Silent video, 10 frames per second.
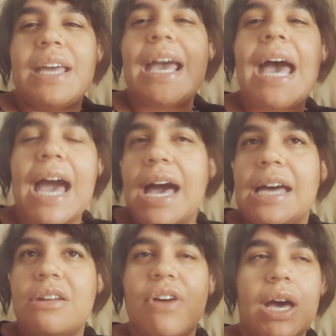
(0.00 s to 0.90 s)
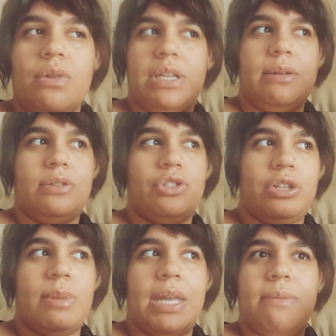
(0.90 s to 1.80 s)
had of how he,
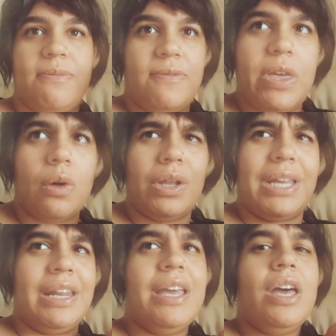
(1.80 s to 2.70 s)
she made him feel, and